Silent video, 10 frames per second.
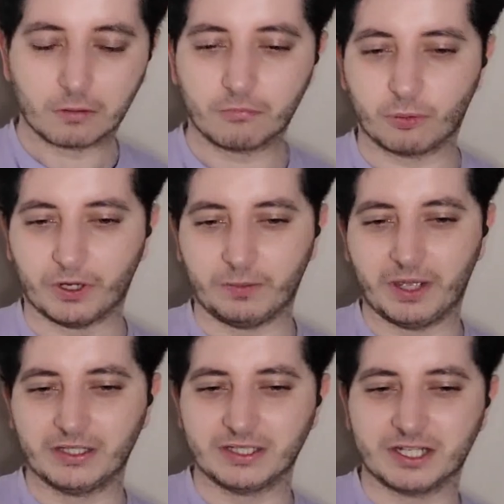But when he
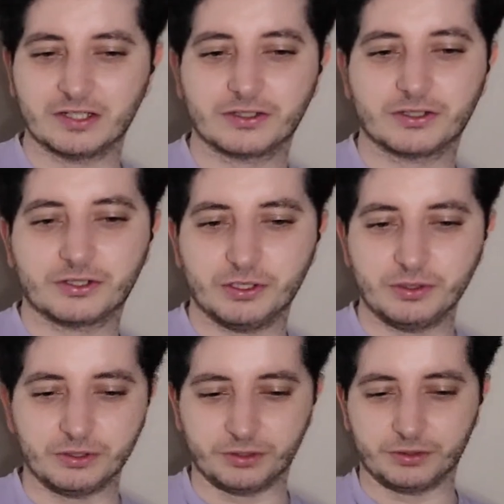pays attention to
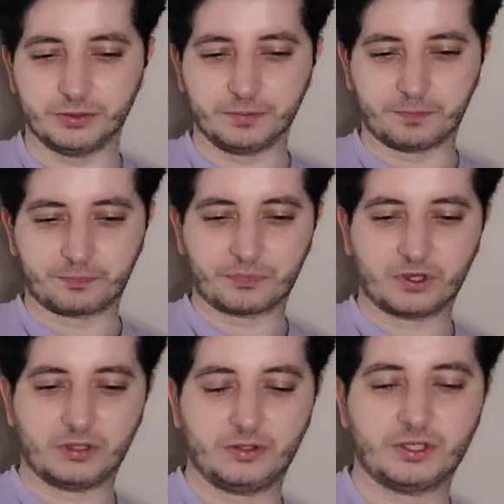you
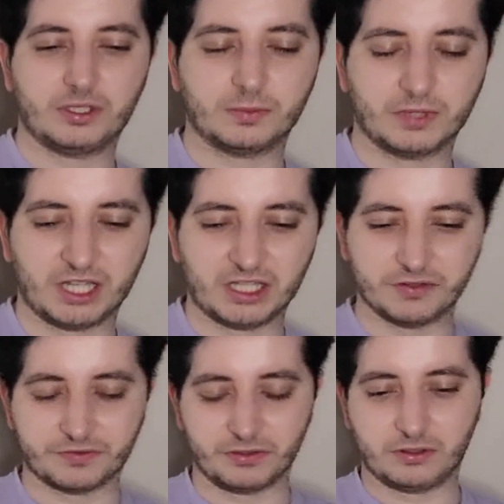you say something
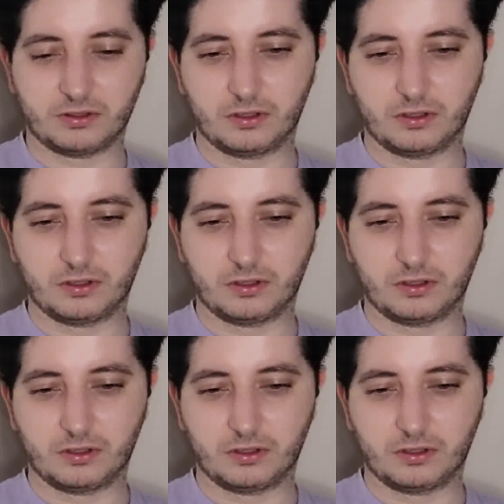different